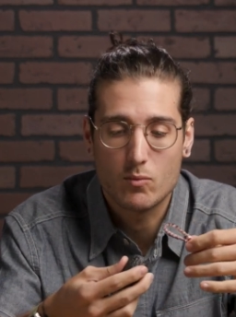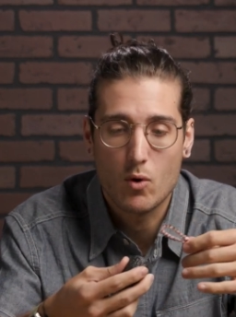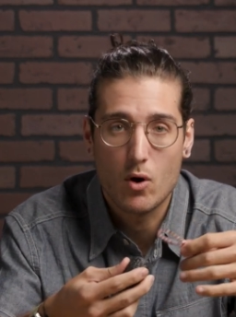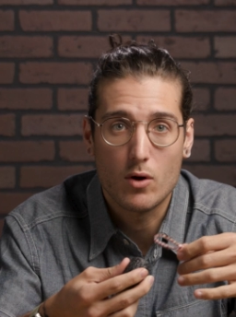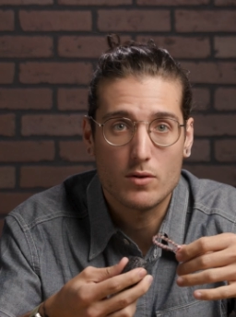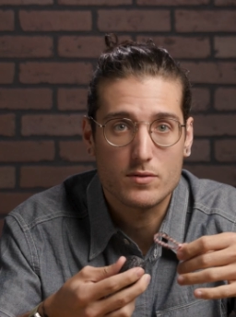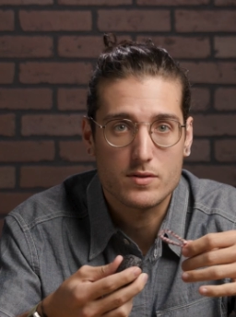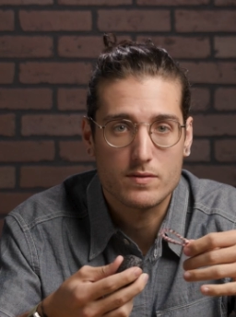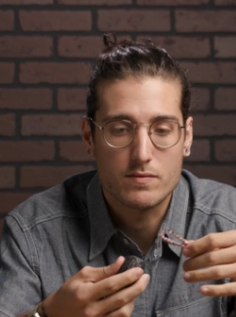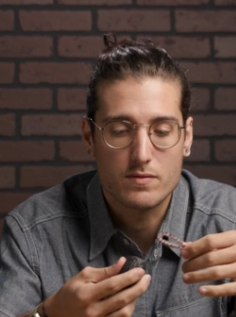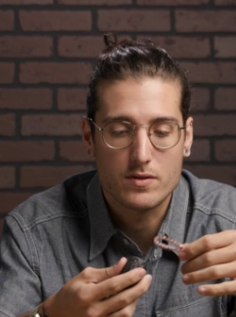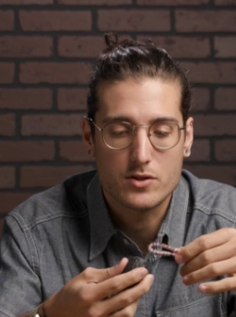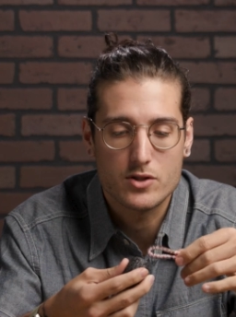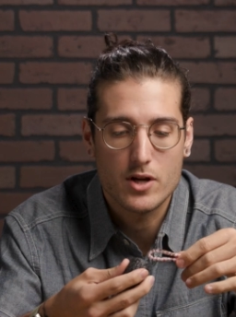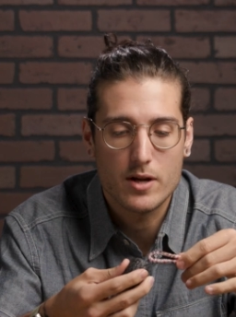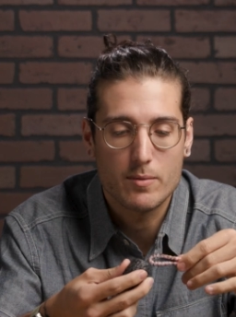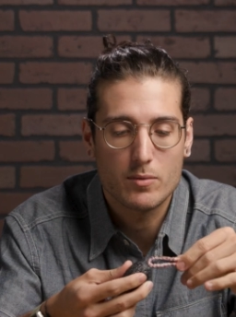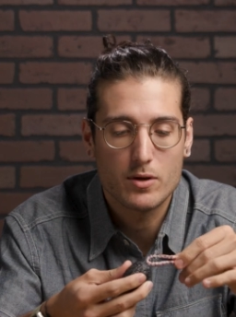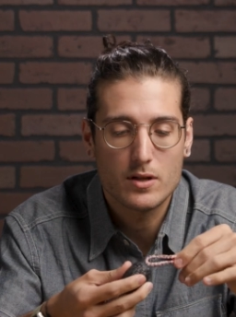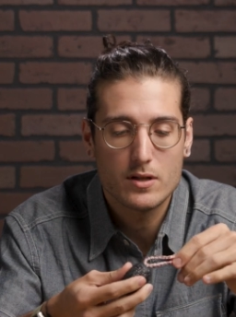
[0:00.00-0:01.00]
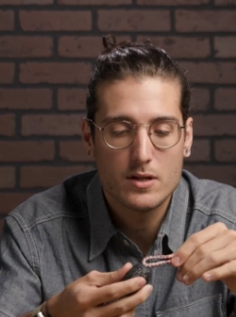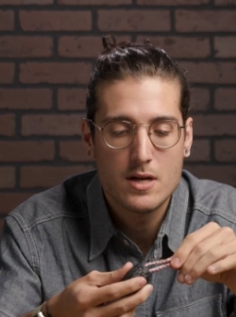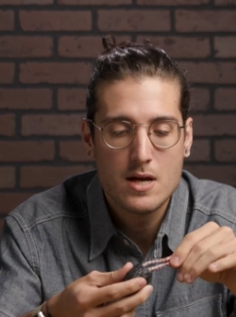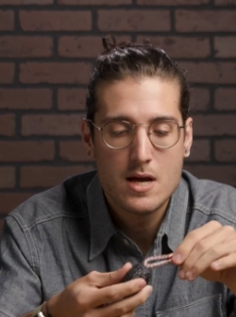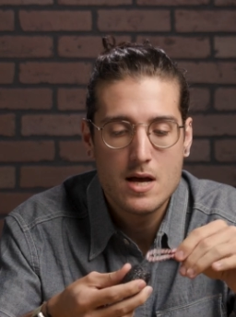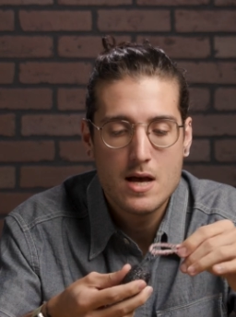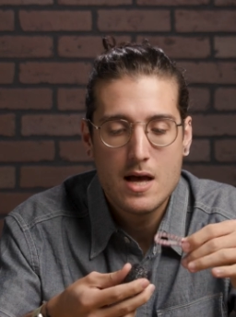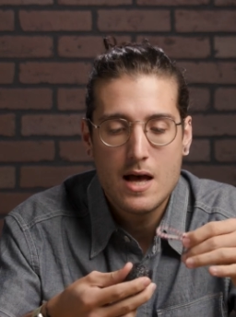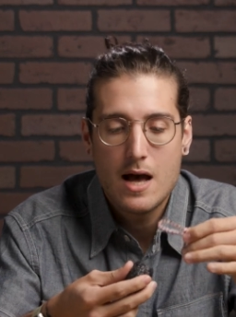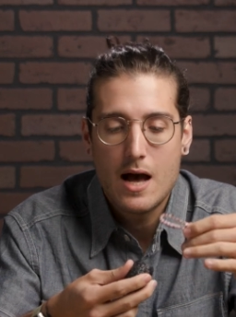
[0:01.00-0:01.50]
walls of the chamber.
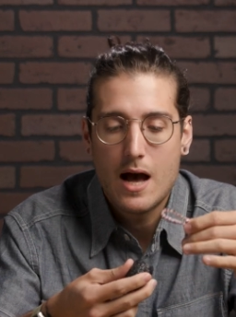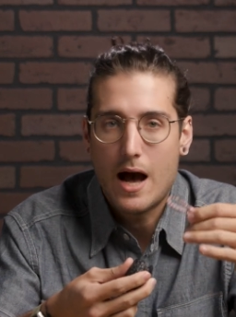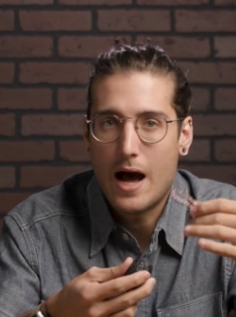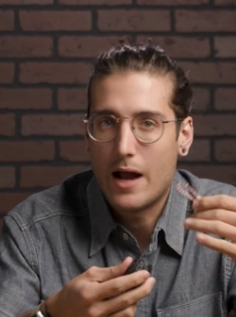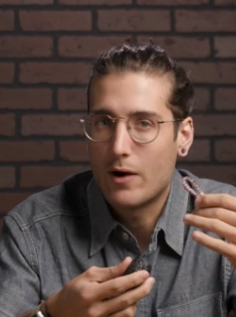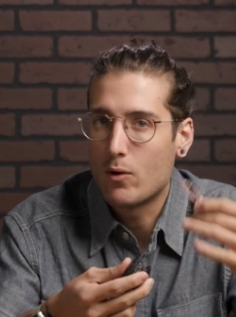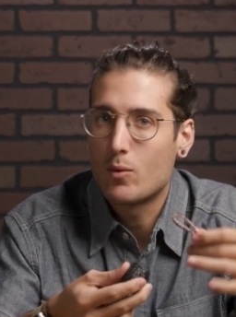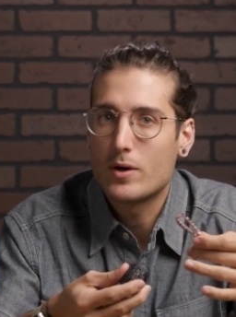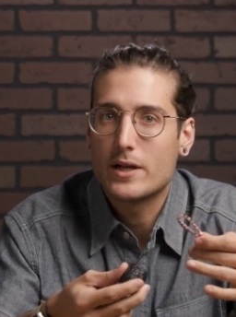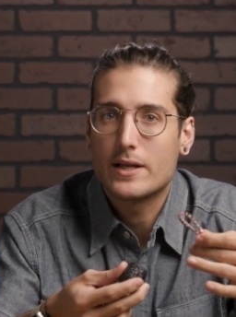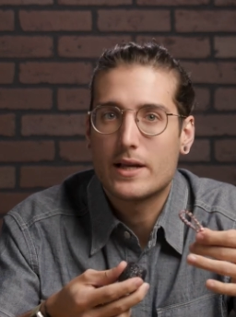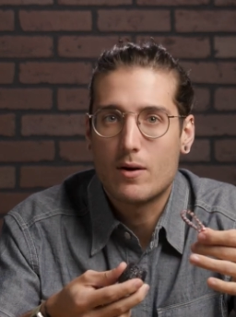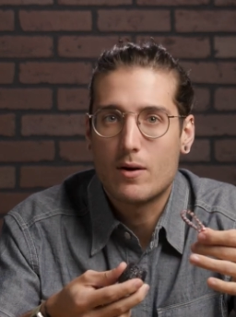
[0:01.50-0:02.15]
I don't want to